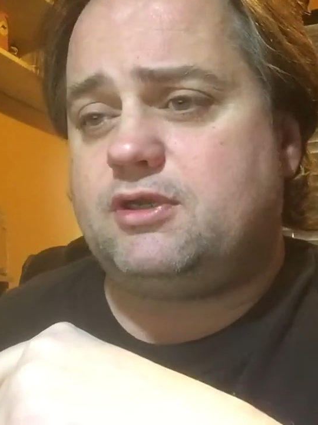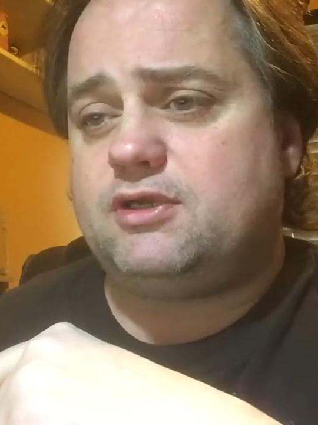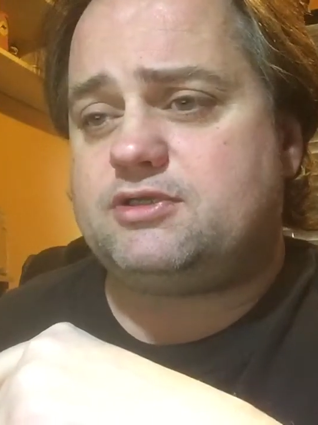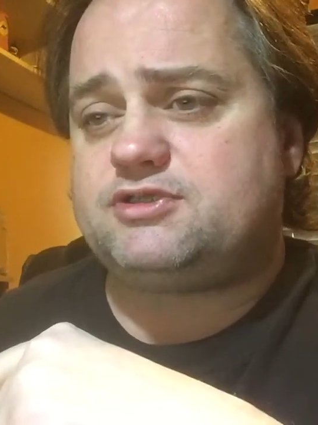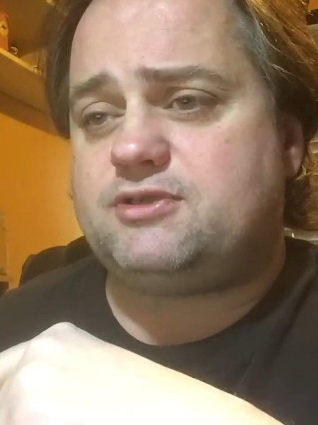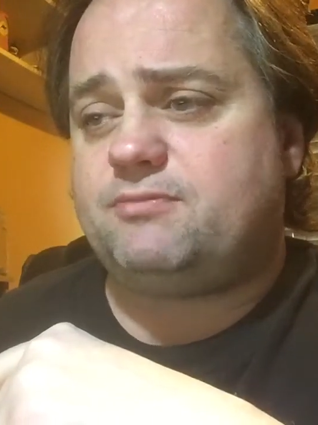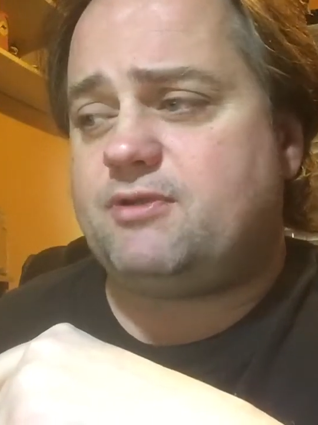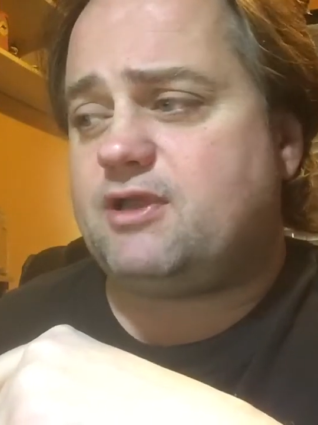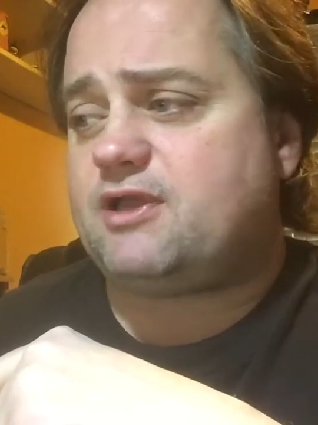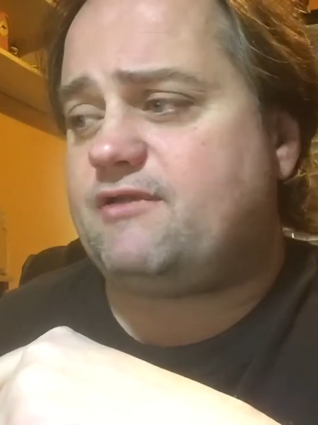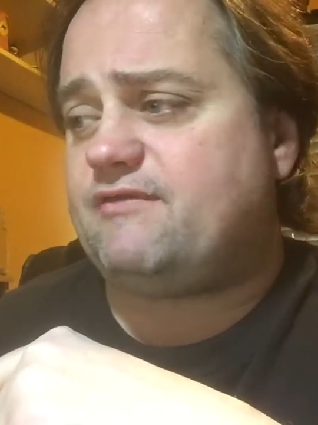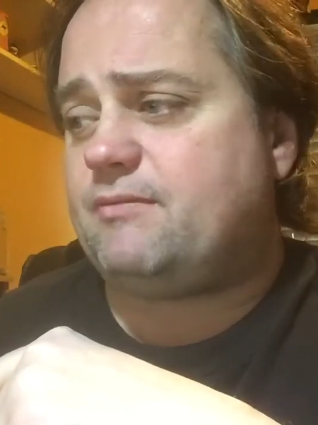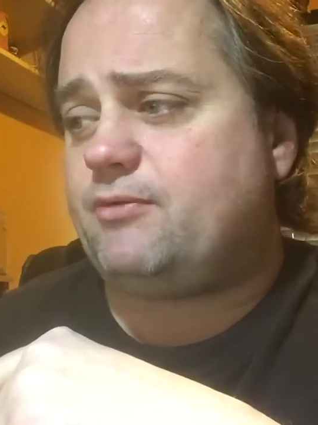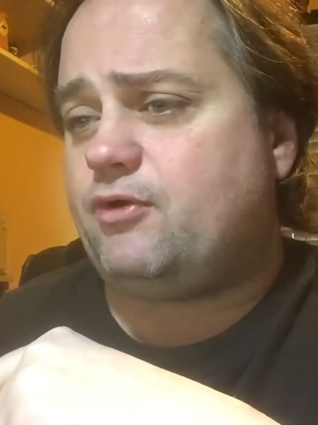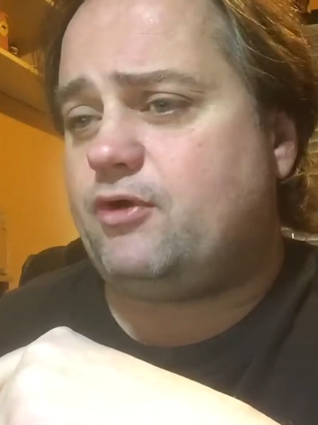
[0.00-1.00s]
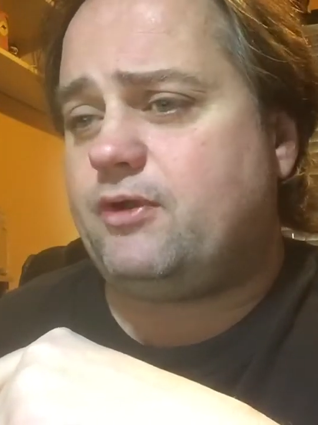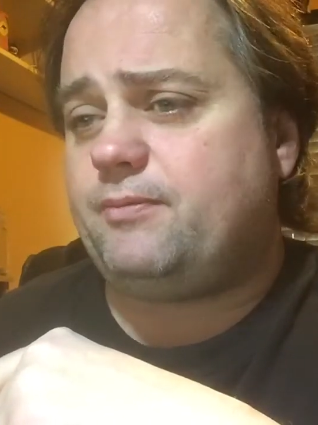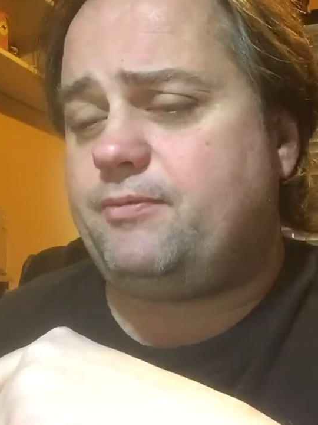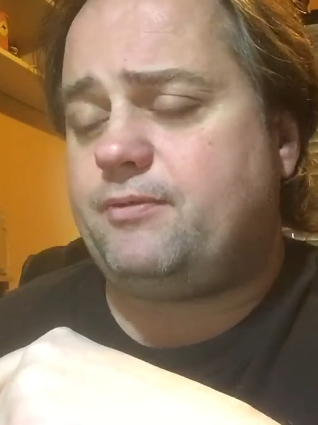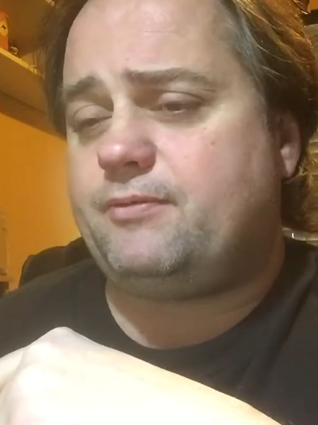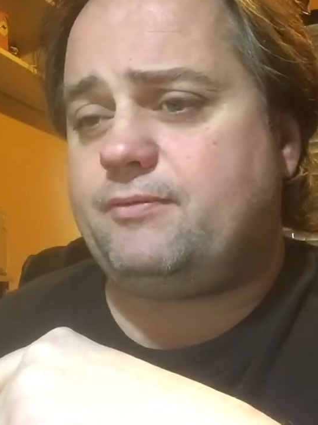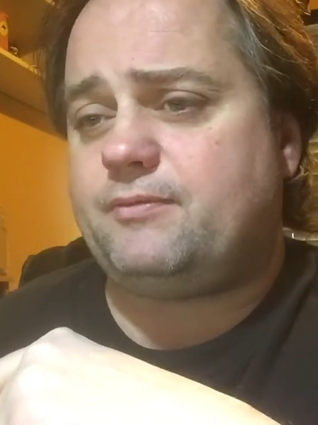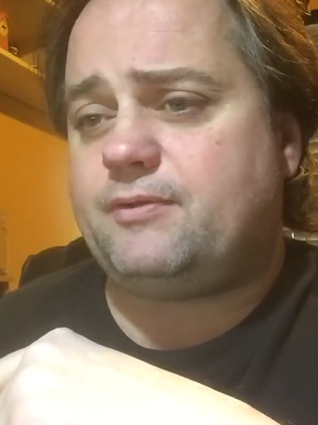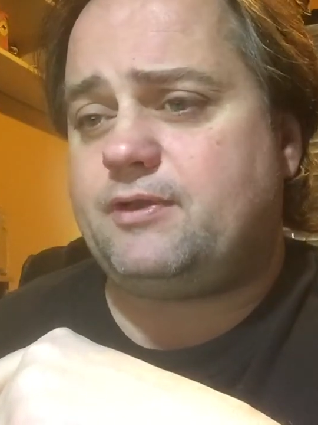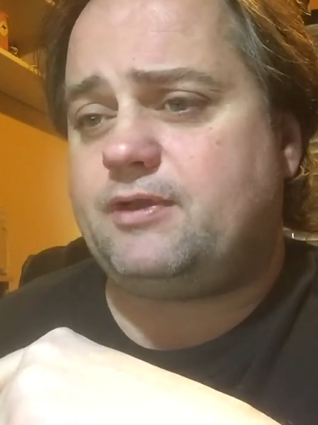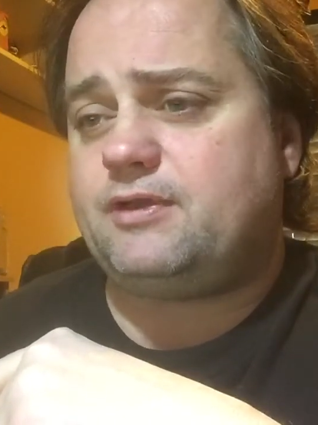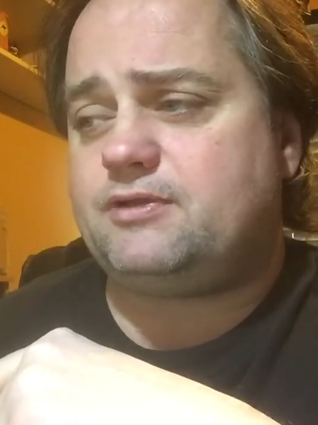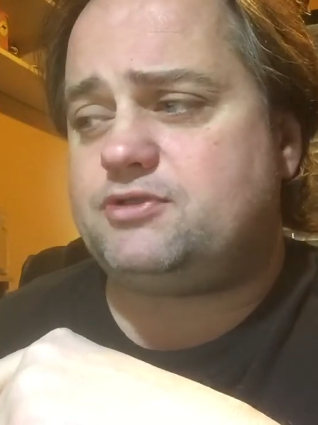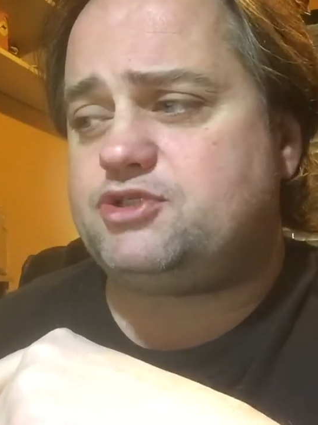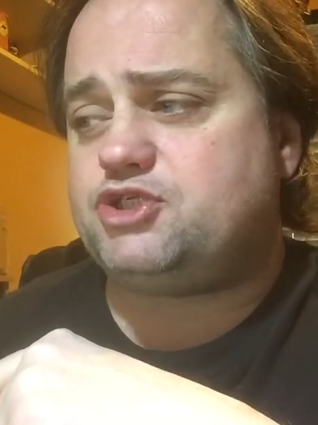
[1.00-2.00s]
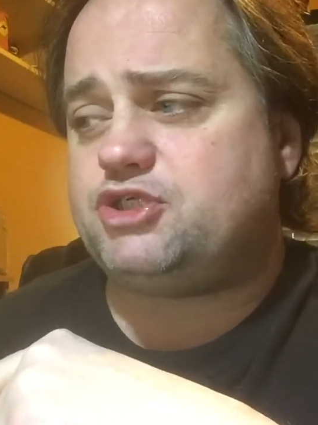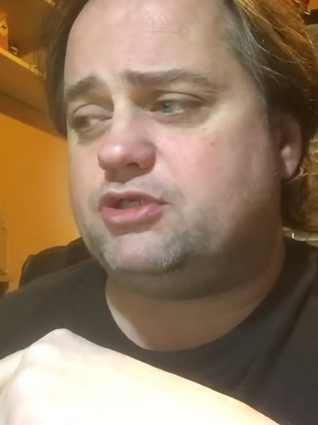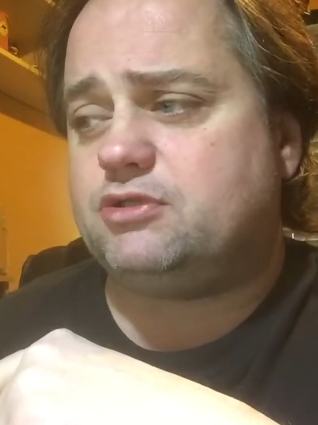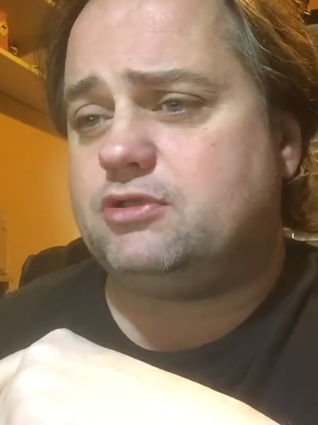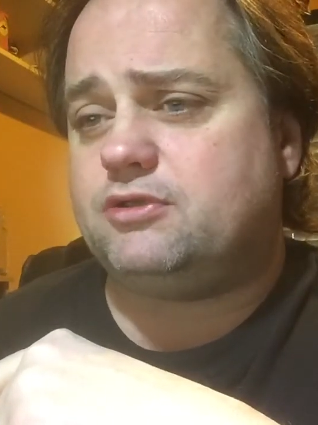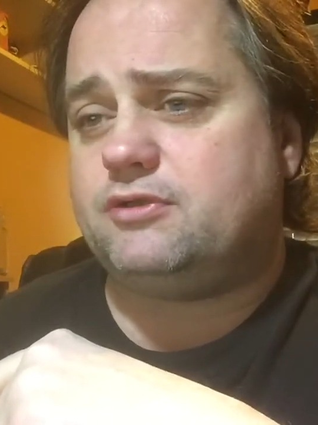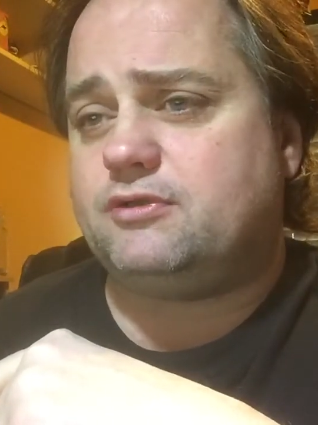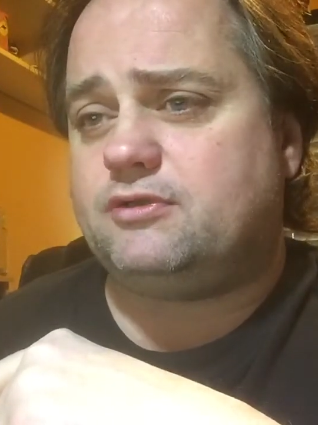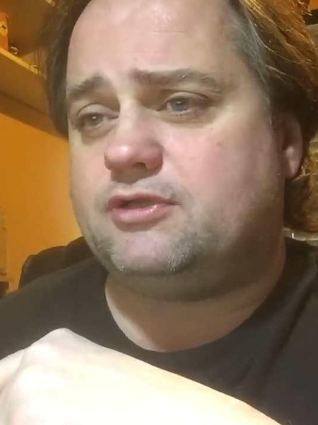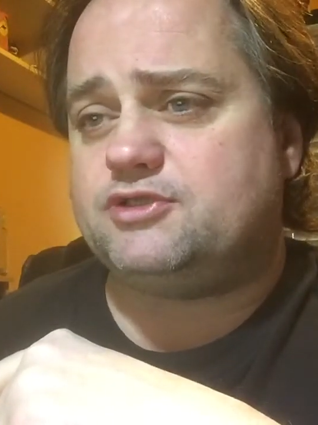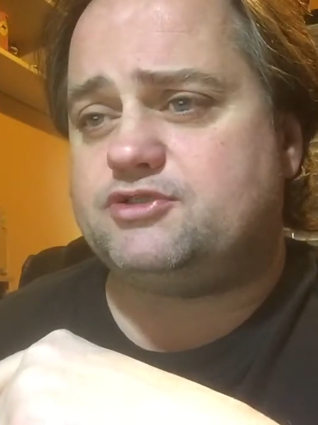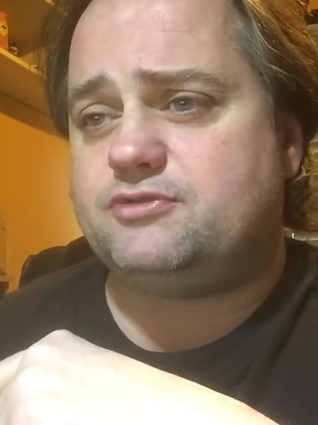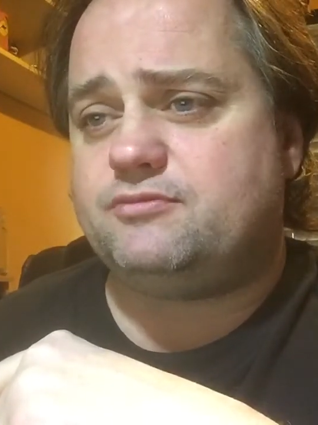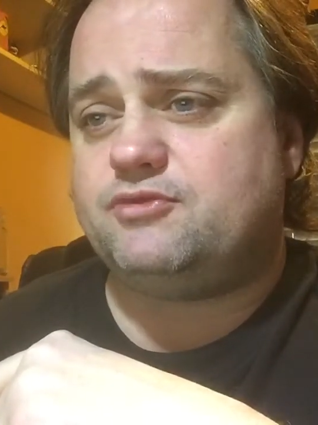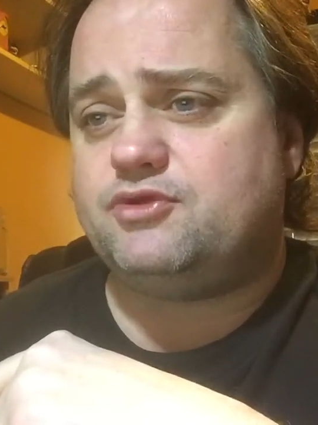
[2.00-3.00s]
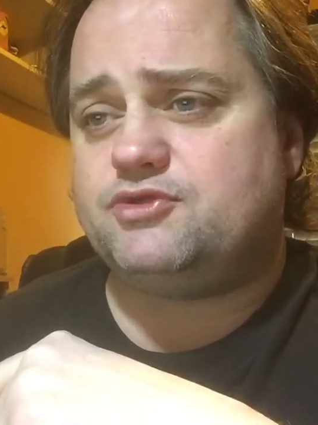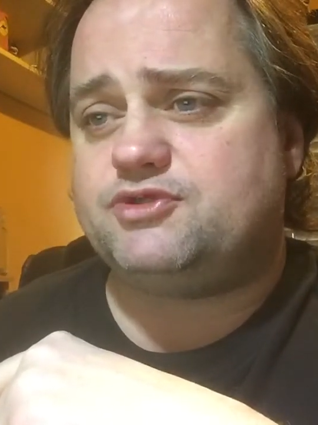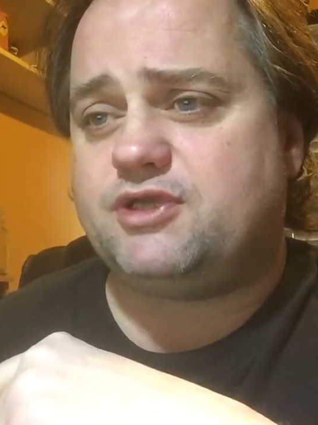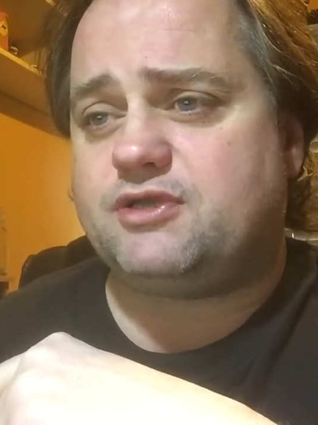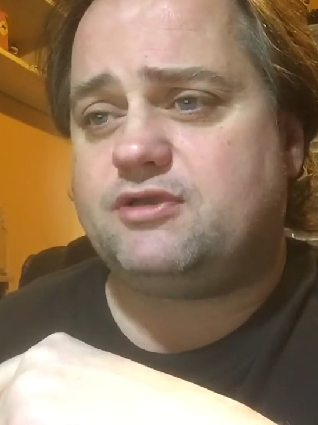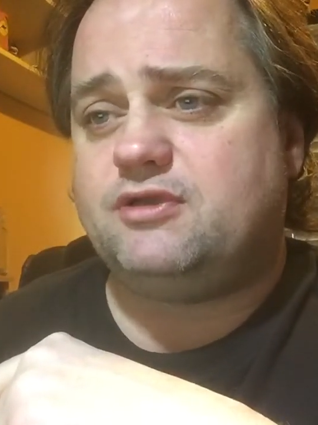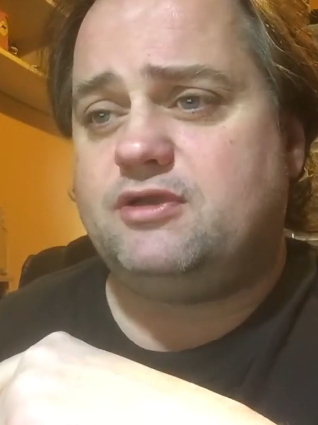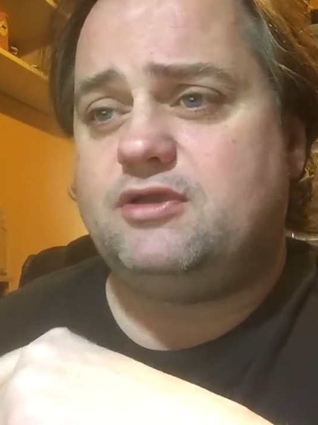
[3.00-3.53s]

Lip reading: Sit back, have a pipe, and chill and listen to music.